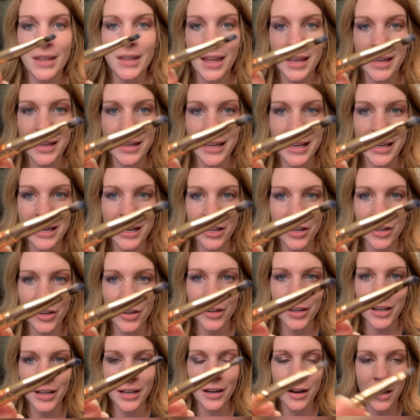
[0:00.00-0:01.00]
Get it
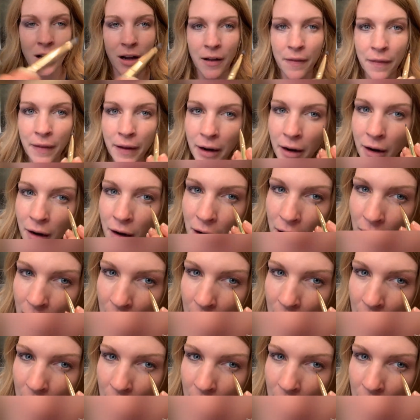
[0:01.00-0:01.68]
good and on there.